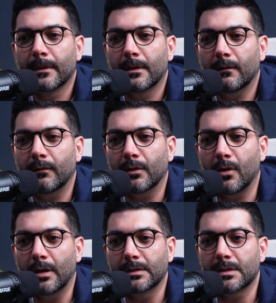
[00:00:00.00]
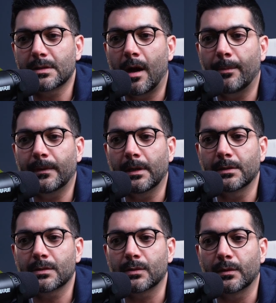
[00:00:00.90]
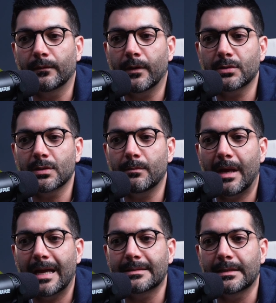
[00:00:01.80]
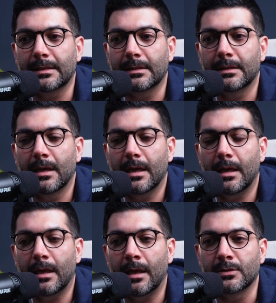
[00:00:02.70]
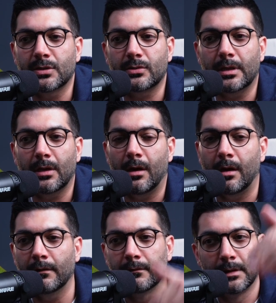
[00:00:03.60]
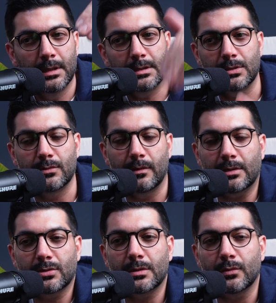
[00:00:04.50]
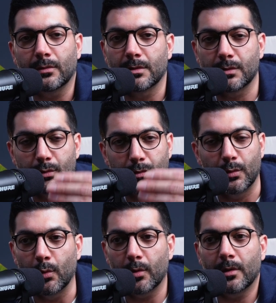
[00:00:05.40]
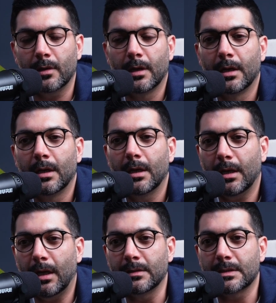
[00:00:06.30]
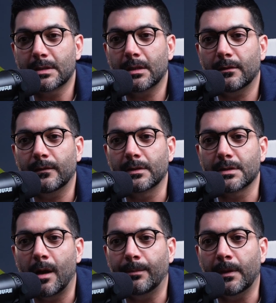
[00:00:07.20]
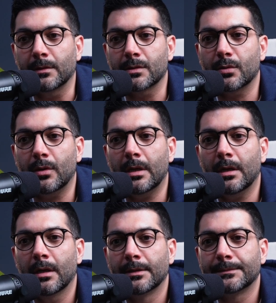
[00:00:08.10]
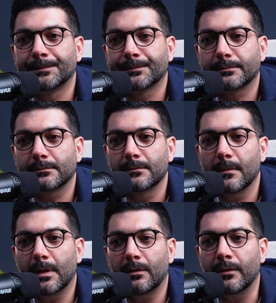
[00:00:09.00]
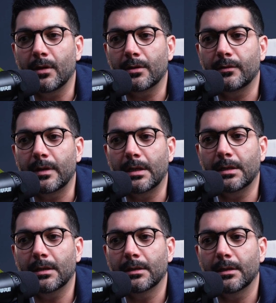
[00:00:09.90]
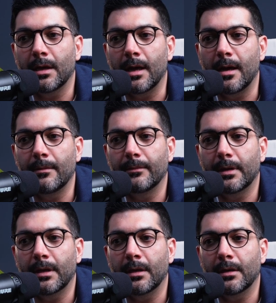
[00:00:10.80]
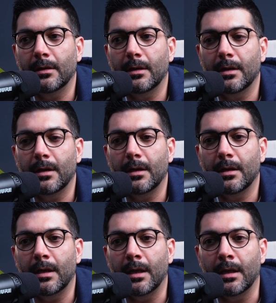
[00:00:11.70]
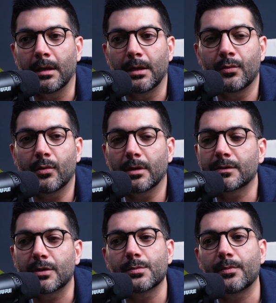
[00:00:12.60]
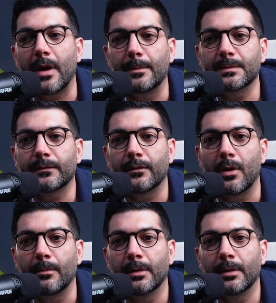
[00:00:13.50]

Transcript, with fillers: We're calling this update sort function, passing it a string of the direction or the sort order. Inside of this update sorting, we are creating uh, URL uh, search params from